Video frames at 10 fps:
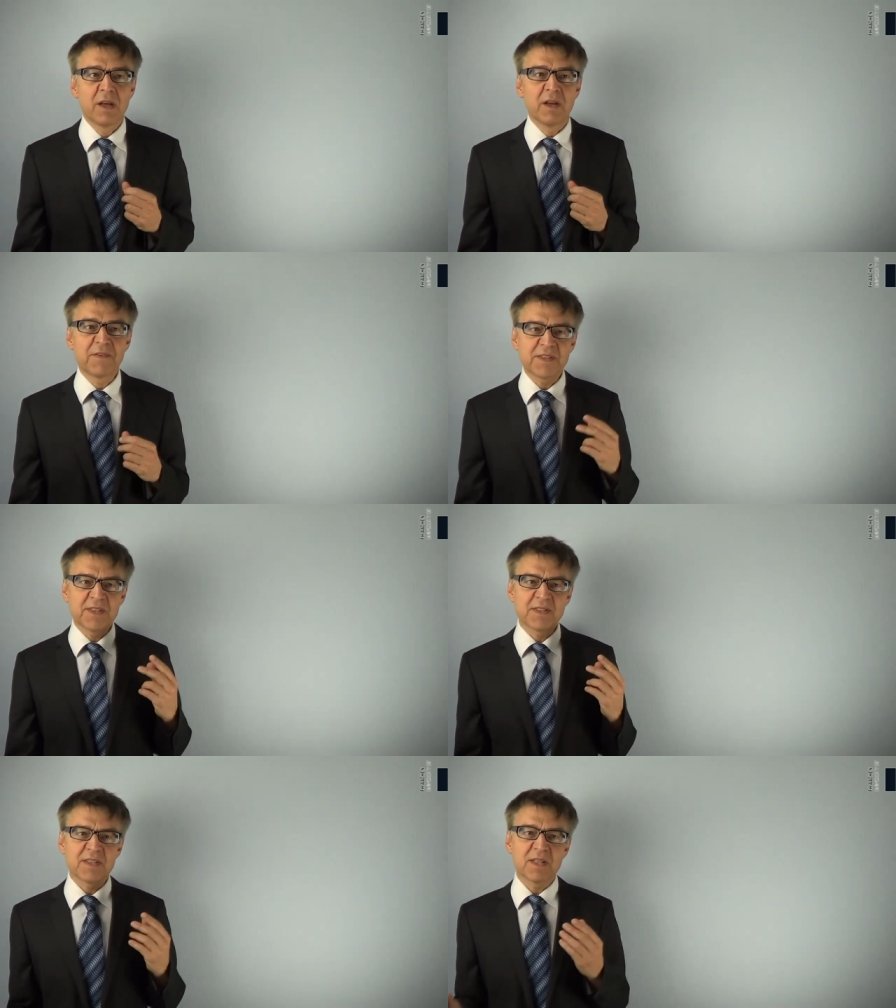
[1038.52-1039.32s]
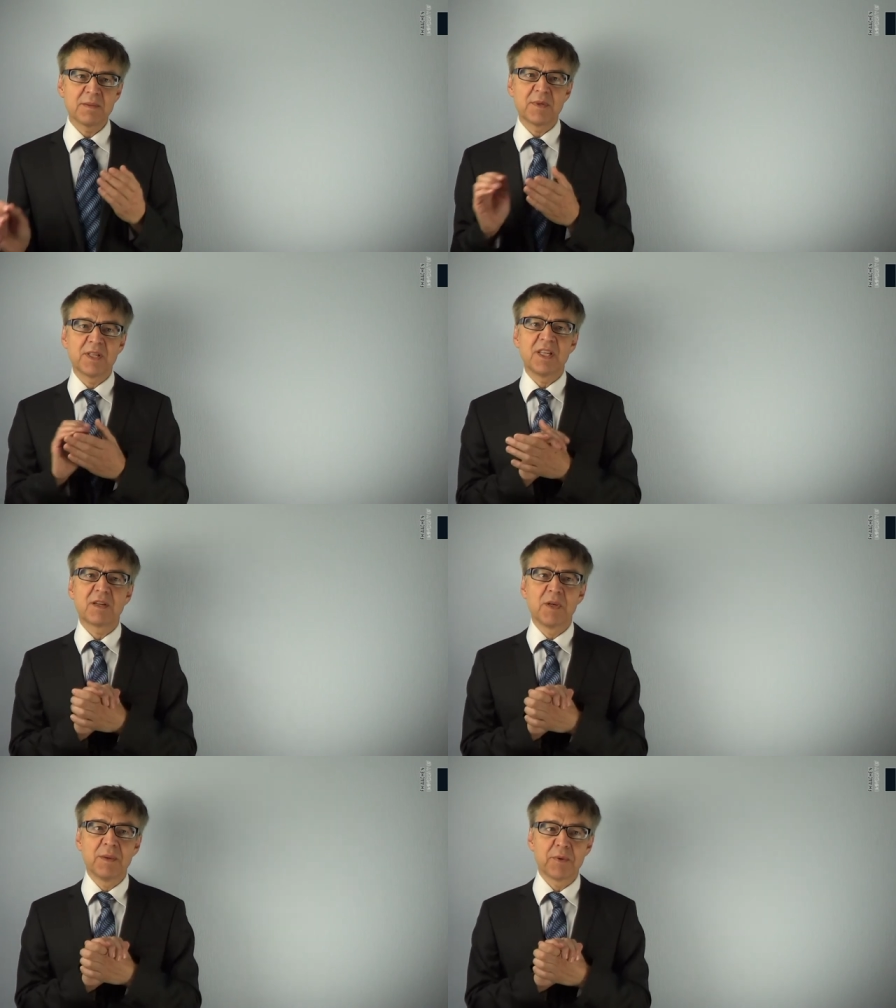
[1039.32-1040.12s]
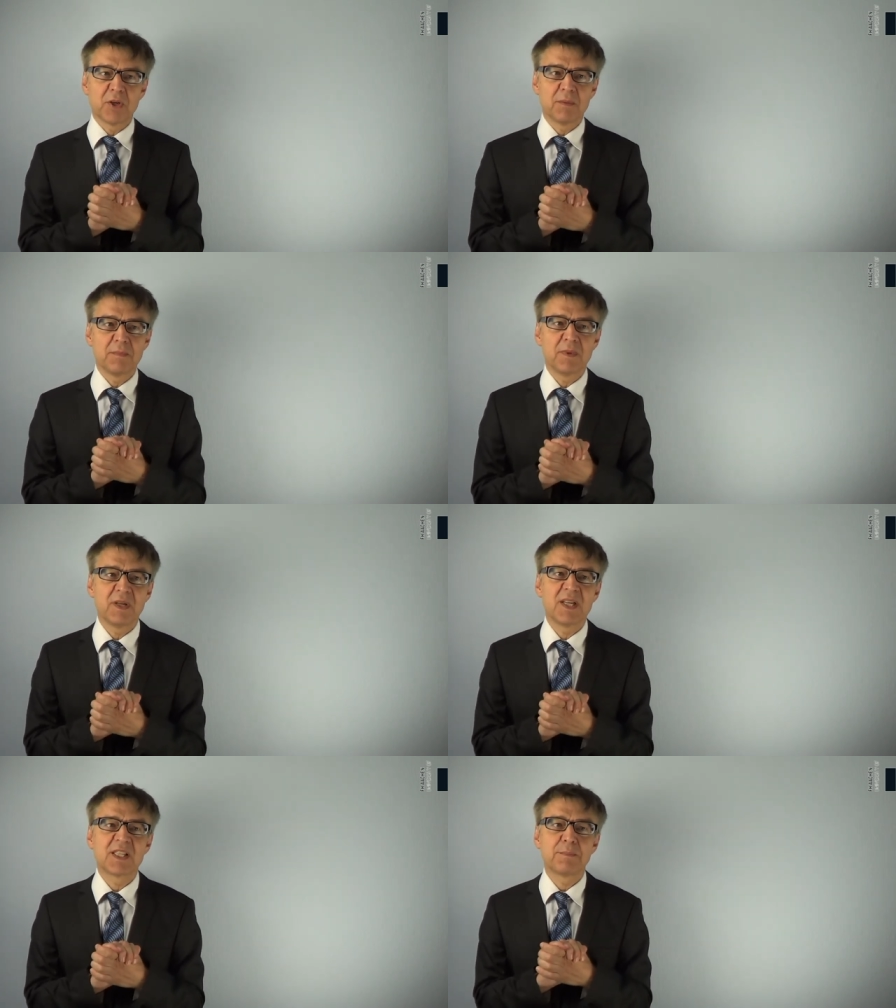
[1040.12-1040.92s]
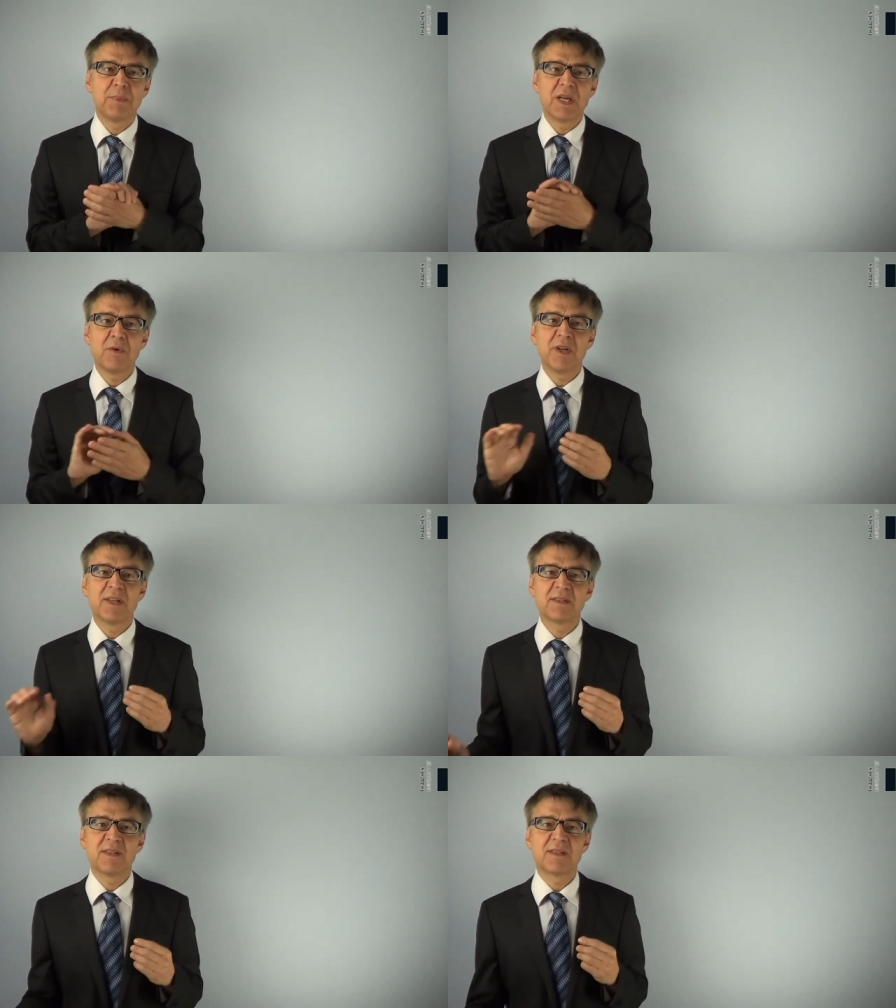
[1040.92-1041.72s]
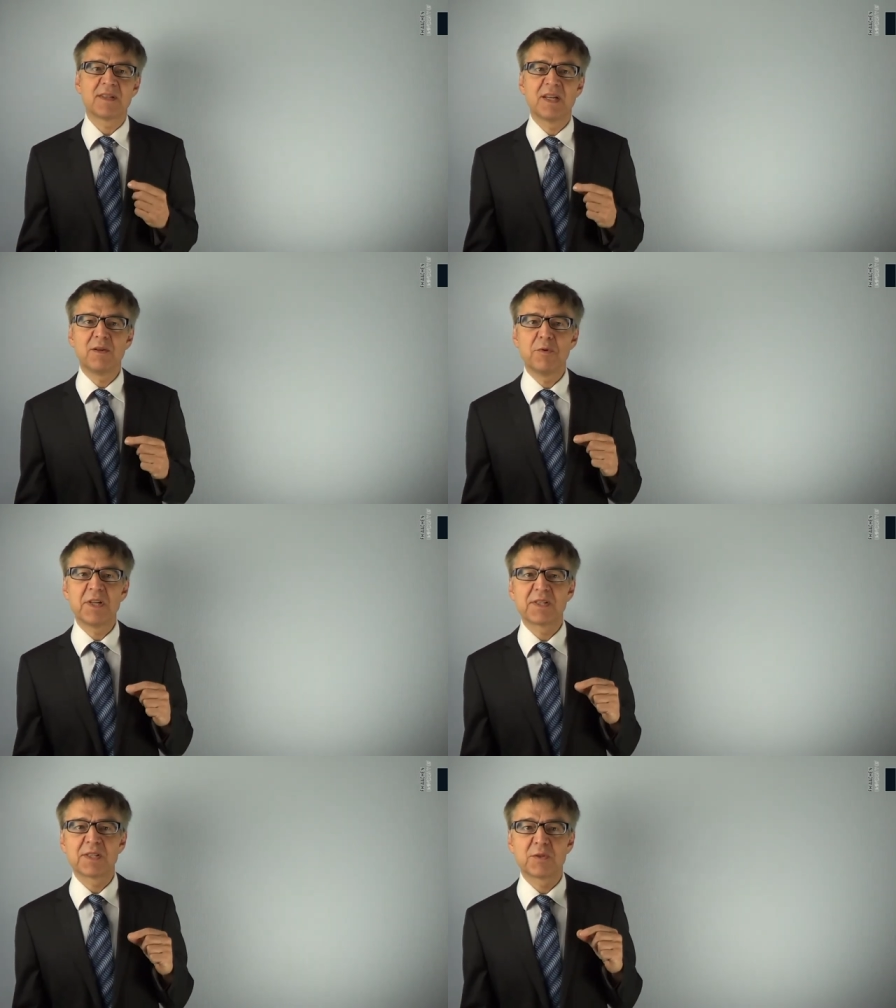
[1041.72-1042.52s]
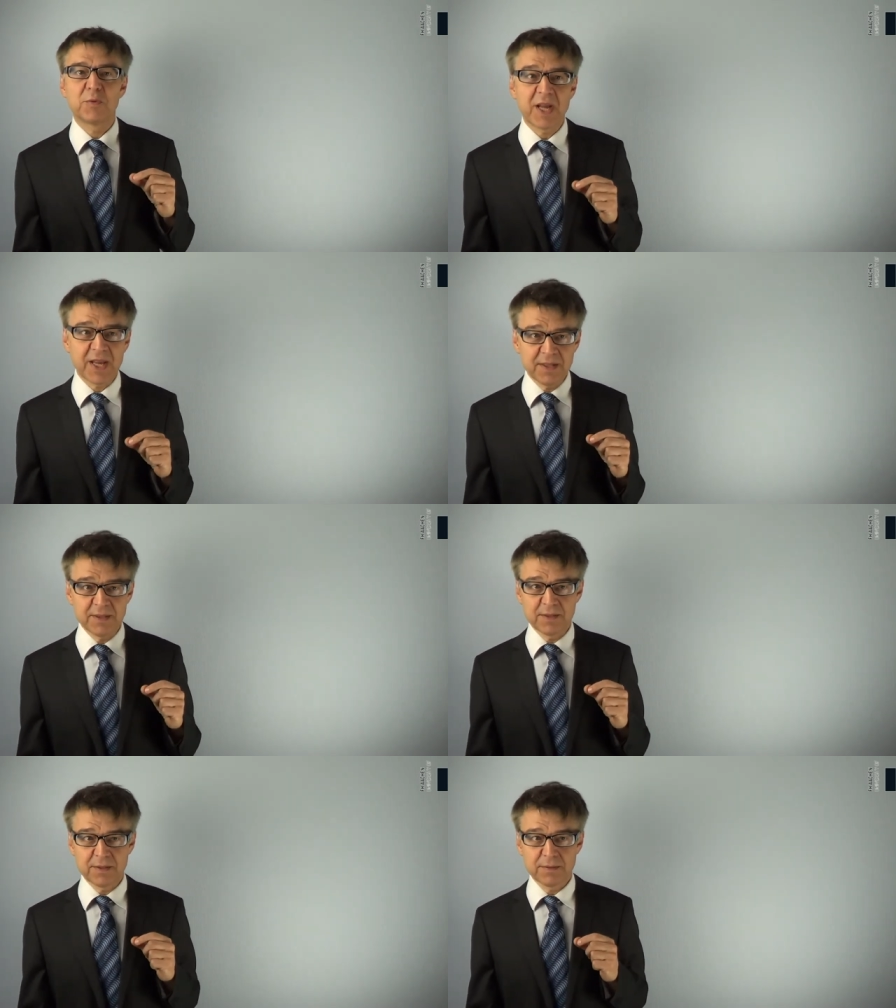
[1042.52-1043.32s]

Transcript: If a system in equilibrium experiences a restraint,